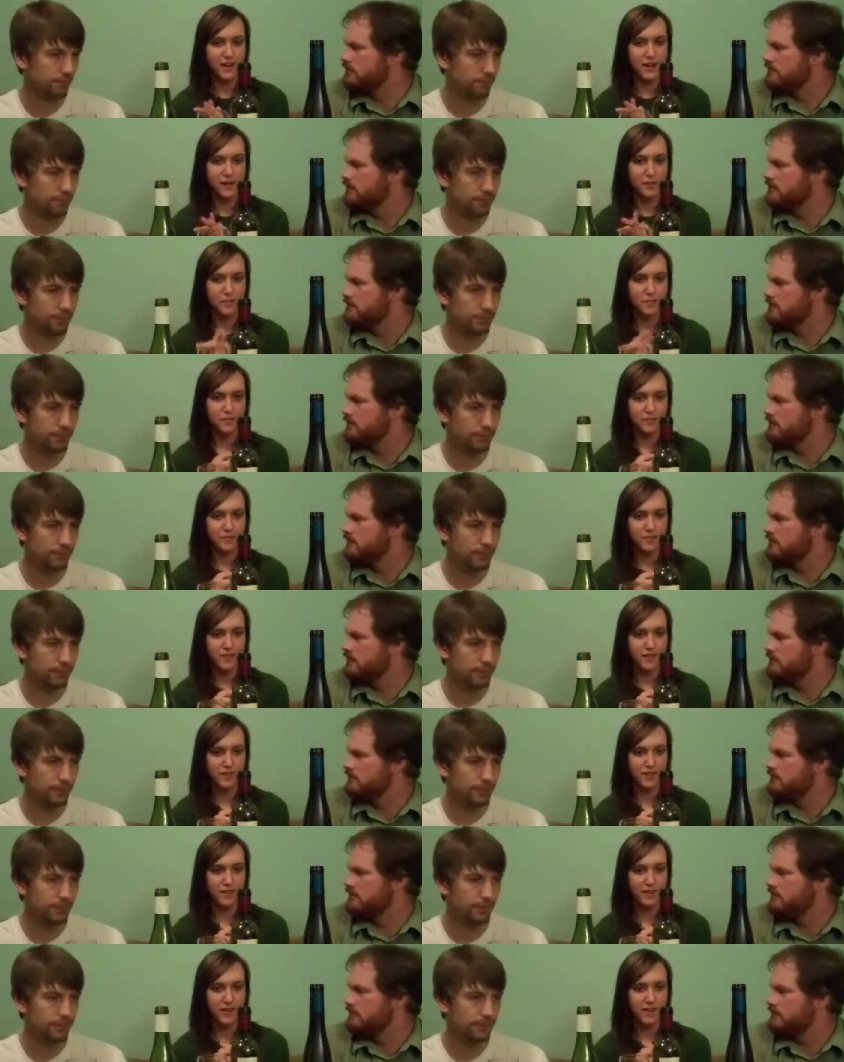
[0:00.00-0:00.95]
Speaker 1: um,
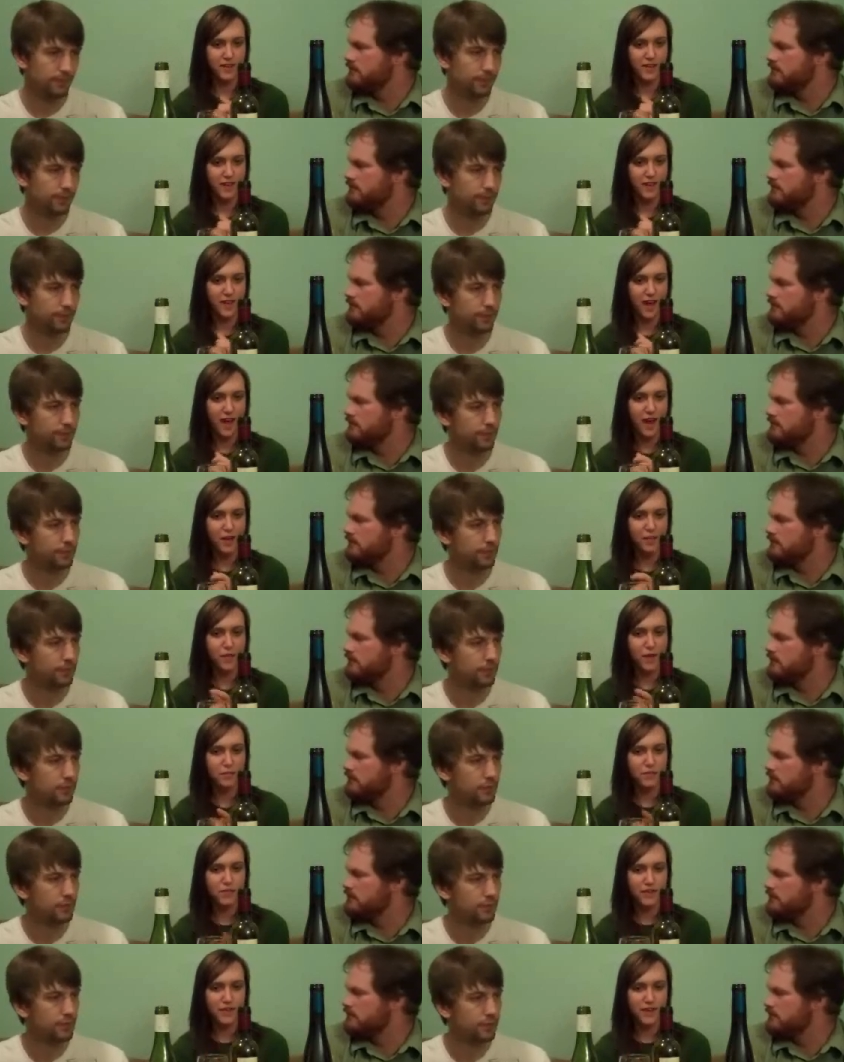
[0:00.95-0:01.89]
I'm,
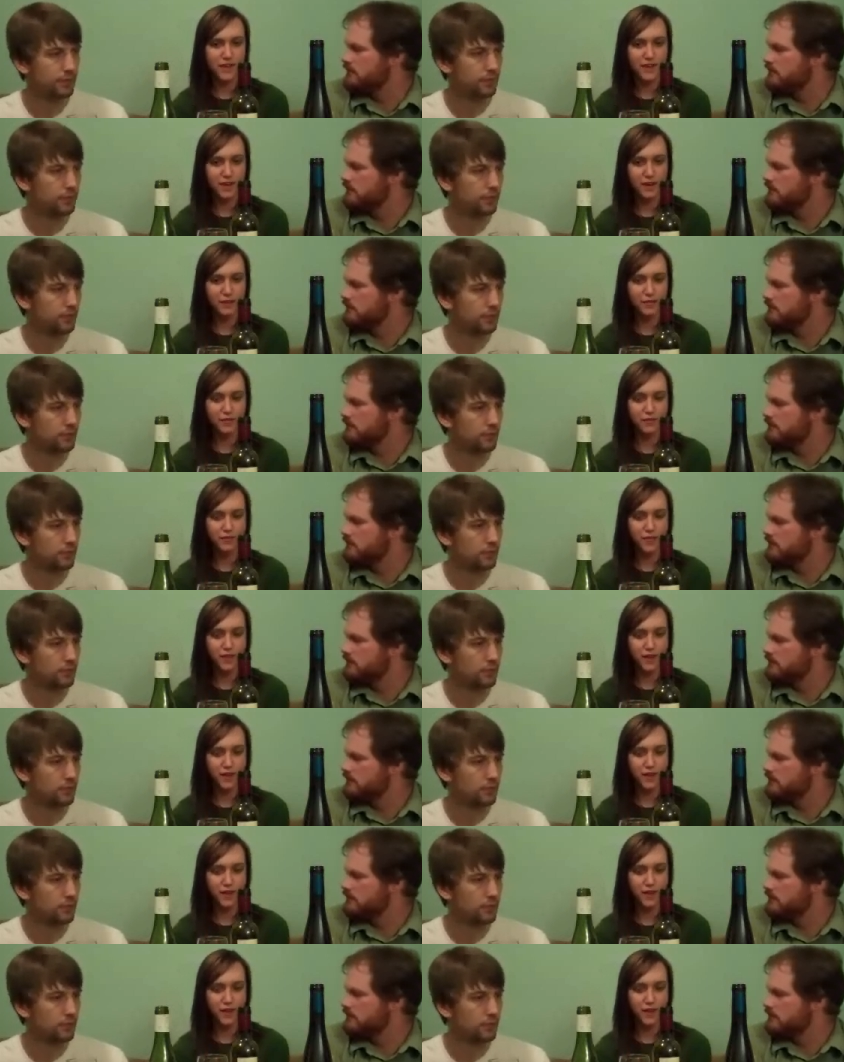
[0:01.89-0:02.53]
I'm thinking of